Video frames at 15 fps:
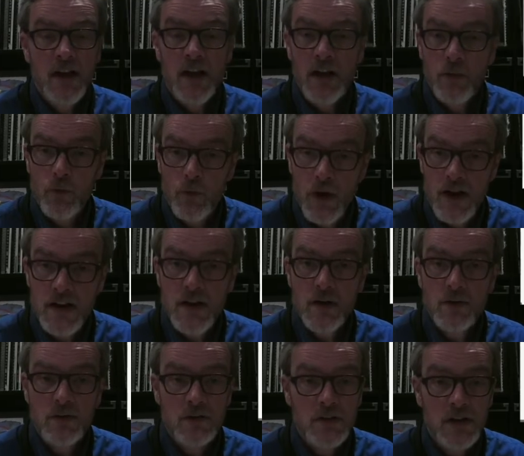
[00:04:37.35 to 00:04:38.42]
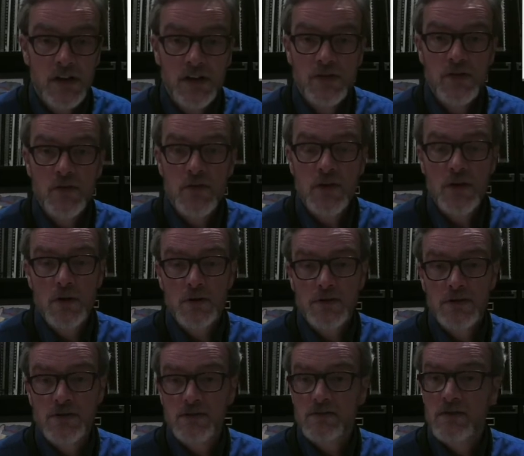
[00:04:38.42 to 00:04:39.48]
and write out each of the
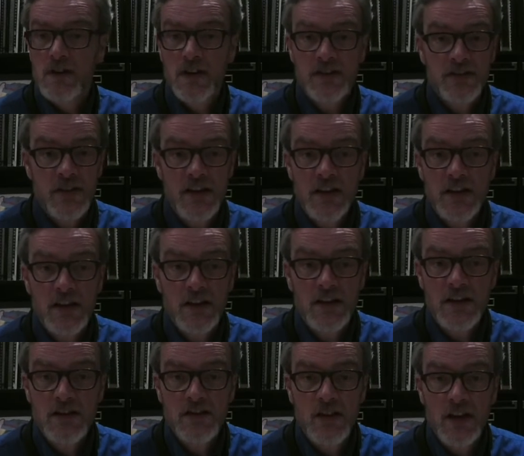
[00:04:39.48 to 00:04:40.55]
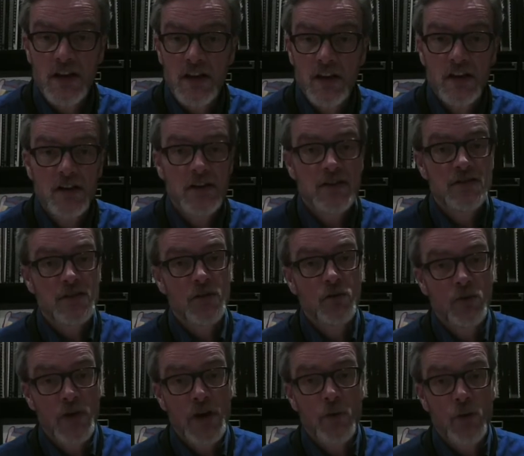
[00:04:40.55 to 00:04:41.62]
notes, ascending and descending. It's a
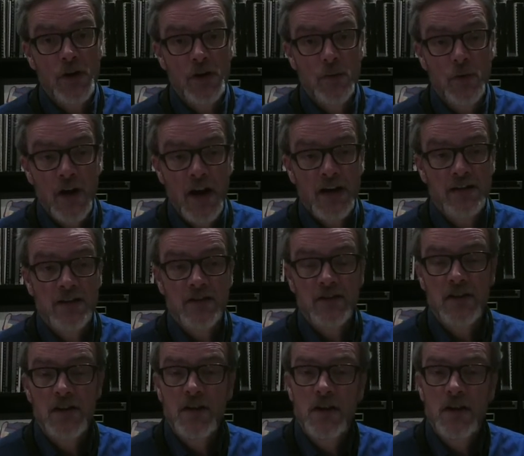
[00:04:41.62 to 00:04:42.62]
great way to practice.